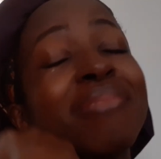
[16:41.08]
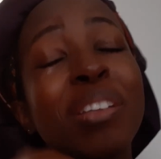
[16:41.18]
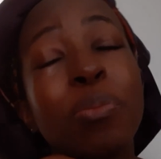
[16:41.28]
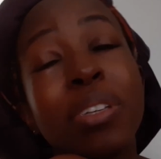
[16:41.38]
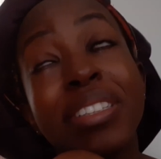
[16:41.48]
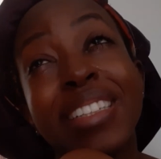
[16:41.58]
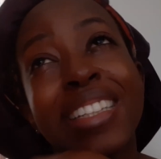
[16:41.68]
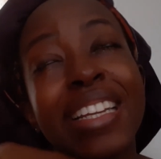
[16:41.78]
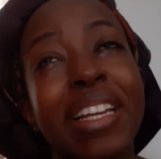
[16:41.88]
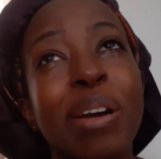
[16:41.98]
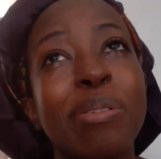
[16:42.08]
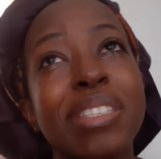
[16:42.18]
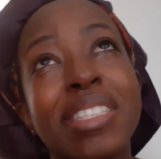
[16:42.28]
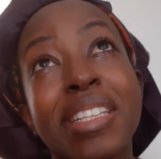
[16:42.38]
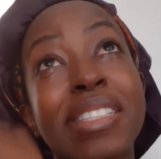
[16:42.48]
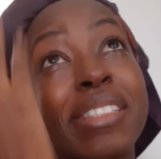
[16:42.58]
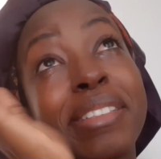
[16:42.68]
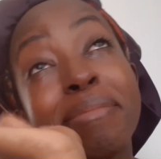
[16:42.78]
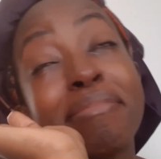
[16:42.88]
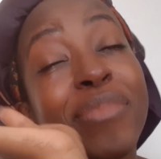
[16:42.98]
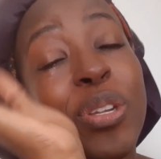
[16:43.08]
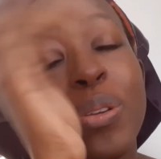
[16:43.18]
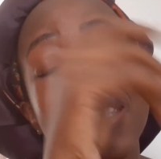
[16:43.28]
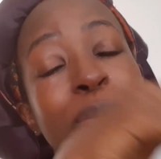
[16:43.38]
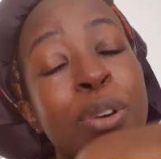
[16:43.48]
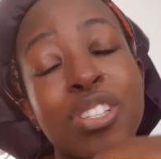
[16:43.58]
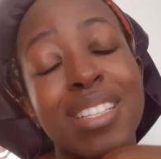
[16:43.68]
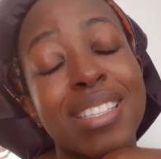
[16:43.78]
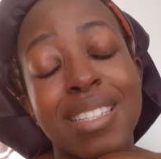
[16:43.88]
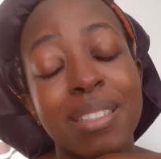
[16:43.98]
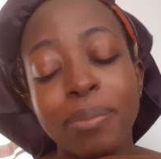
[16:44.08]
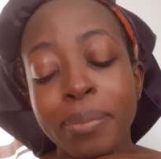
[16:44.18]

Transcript: to build it, and now it's just, you know, someone just